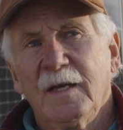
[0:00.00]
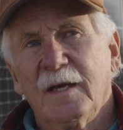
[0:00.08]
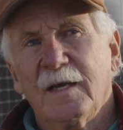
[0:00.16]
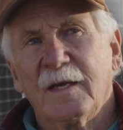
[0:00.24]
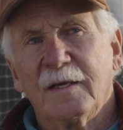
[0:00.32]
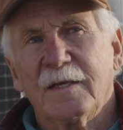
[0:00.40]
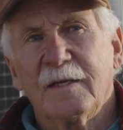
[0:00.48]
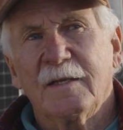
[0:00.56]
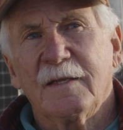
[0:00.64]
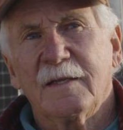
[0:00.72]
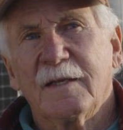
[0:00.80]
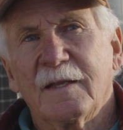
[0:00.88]
Uh,
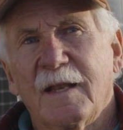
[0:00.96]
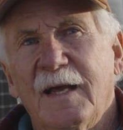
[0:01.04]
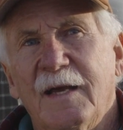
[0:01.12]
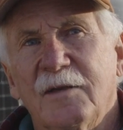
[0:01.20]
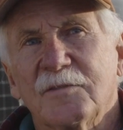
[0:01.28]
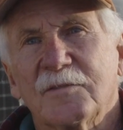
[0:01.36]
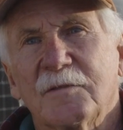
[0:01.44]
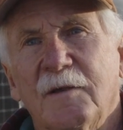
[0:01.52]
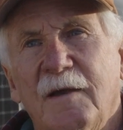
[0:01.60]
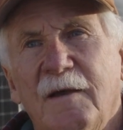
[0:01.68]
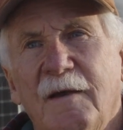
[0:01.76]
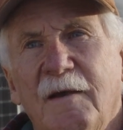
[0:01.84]
it, it, allows
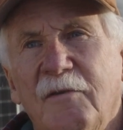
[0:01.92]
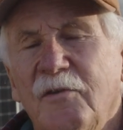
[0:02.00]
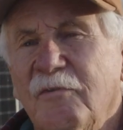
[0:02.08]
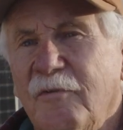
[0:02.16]
uh, other